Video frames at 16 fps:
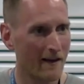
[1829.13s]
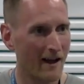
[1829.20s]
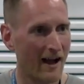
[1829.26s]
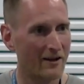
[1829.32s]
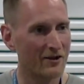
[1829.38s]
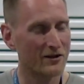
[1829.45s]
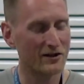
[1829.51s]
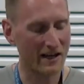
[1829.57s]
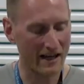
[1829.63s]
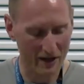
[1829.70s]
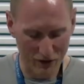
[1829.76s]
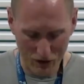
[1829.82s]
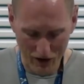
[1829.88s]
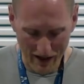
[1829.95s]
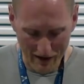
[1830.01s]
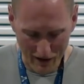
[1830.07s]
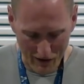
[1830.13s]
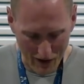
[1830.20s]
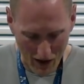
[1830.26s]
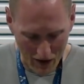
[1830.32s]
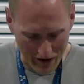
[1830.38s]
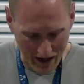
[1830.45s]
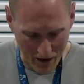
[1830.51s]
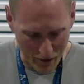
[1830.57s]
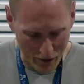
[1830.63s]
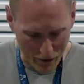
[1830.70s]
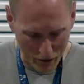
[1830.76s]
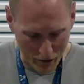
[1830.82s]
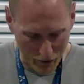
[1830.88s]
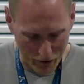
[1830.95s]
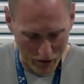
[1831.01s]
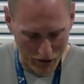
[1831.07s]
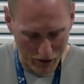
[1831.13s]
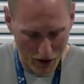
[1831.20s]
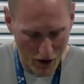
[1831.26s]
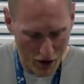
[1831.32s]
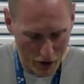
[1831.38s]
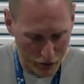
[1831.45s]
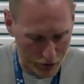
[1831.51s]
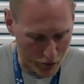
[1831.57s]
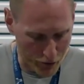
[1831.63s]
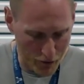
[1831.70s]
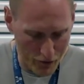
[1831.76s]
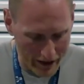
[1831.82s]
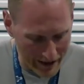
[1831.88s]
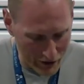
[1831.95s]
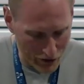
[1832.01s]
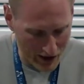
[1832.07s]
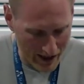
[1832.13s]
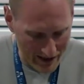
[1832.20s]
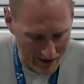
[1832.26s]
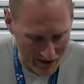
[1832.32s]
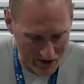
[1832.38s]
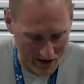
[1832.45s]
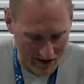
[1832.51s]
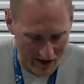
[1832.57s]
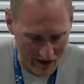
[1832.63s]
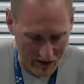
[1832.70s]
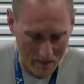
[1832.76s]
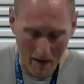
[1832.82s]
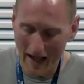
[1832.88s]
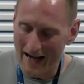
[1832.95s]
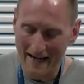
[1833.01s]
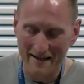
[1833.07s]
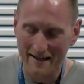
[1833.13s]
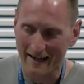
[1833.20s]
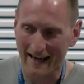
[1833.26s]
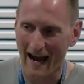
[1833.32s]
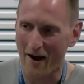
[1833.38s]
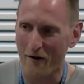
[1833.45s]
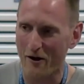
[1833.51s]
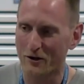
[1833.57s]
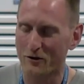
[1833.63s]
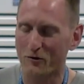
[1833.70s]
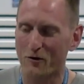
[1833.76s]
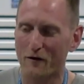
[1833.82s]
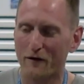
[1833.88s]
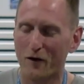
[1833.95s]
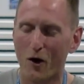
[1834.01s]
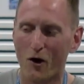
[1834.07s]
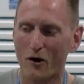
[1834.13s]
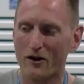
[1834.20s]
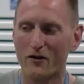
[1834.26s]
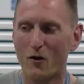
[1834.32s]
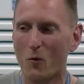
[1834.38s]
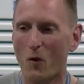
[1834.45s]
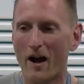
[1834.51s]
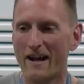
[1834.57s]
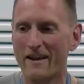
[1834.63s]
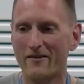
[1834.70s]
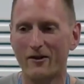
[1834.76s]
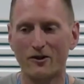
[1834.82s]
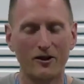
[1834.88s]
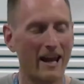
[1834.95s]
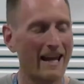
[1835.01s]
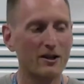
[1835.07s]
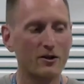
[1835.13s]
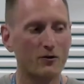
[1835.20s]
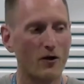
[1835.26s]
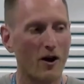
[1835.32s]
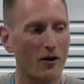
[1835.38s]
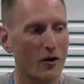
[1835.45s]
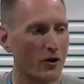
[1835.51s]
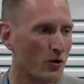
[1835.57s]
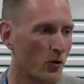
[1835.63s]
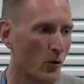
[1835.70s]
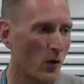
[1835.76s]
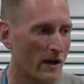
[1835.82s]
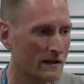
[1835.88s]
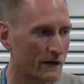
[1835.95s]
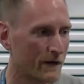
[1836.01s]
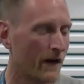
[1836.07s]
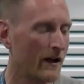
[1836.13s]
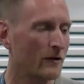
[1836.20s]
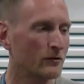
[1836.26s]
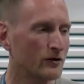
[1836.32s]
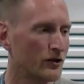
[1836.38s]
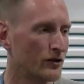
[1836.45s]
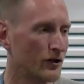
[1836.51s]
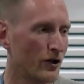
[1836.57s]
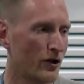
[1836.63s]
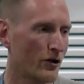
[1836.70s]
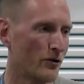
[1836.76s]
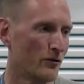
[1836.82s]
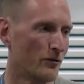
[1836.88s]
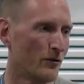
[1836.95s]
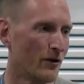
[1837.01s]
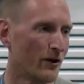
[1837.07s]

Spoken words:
And you see, as Jesus hung there on the cross, truly Jesus displayed the character of God in the way that Israel had always failed to do.